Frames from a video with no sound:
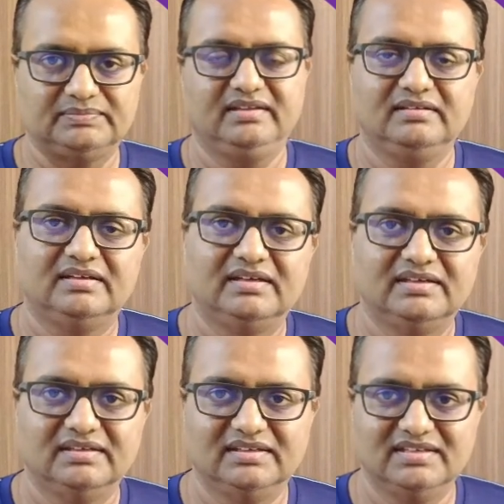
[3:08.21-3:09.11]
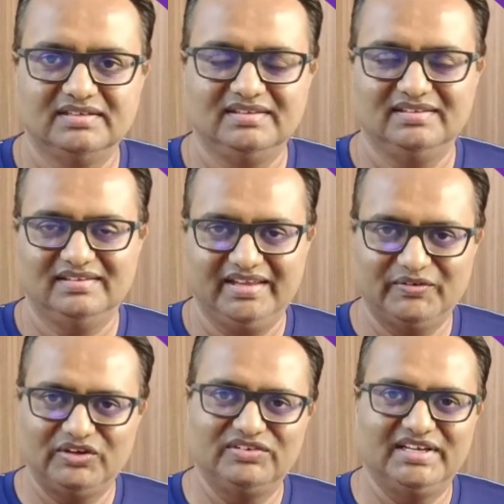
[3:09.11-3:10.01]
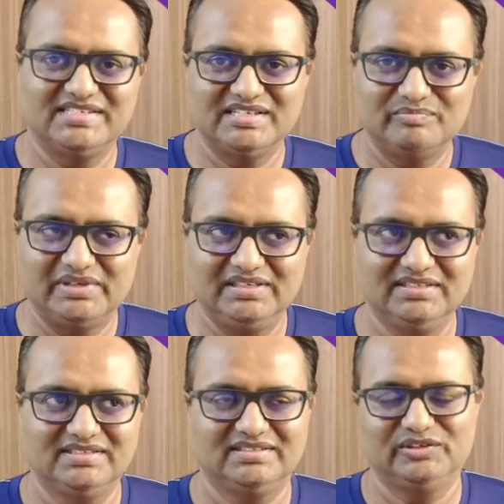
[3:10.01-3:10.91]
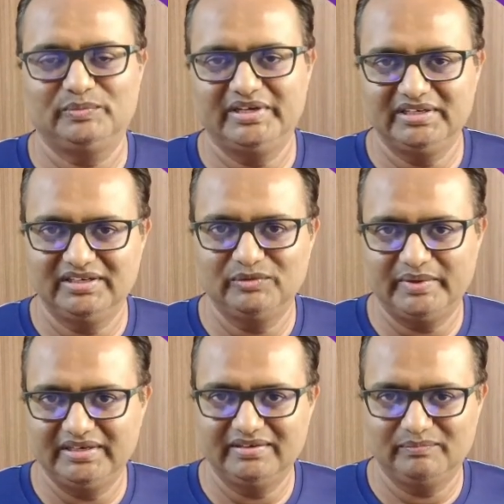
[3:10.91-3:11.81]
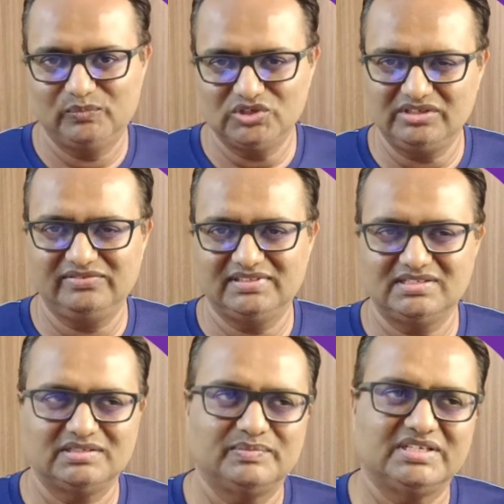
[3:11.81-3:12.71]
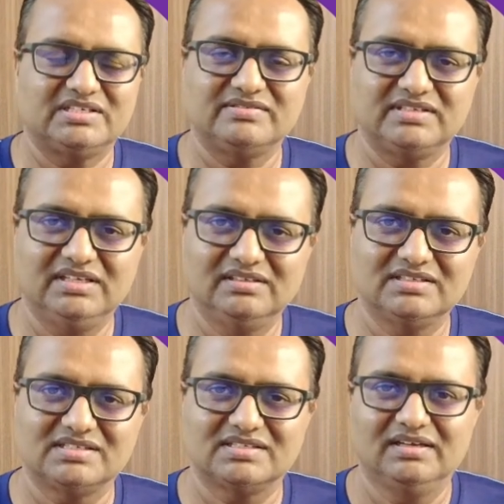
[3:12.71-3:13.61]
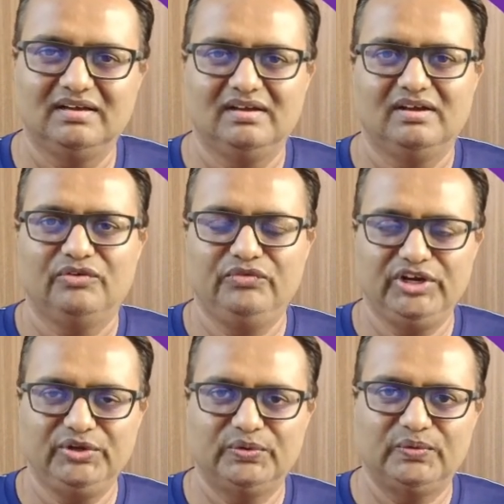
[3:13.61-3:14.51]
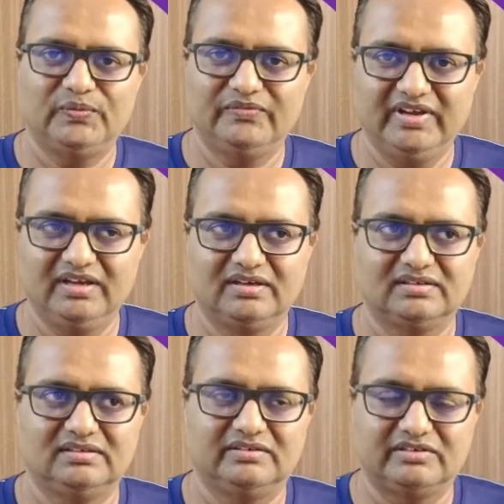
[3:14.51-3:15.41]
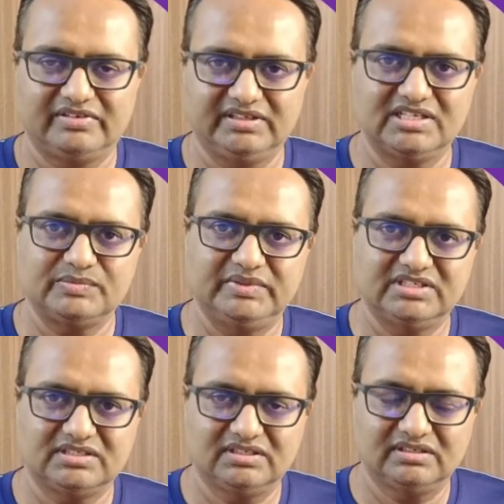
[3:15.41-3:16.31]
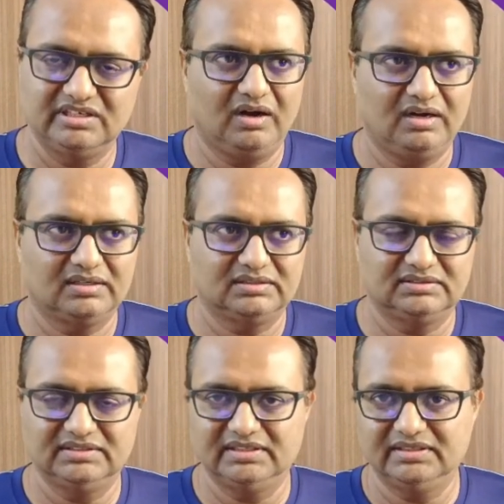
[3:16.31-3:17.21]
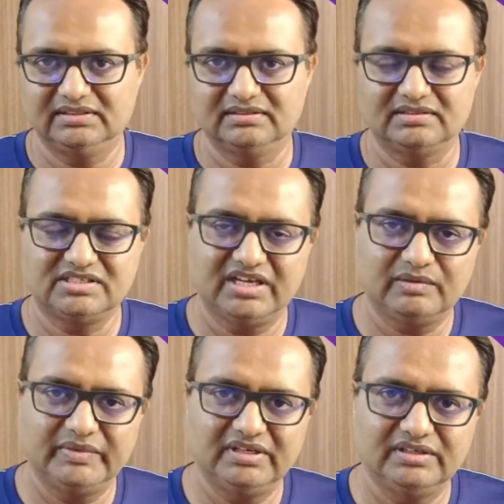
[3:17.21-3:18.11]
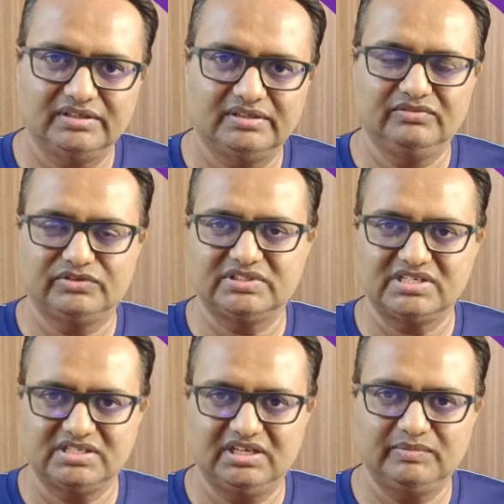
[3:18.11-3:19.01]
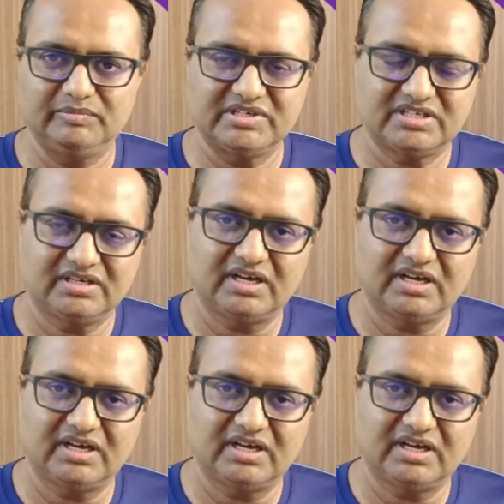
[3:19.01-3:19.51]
I think one of the example is most of us must have seen this video where our finance minister or the chairman, Infosys chairman, Mr.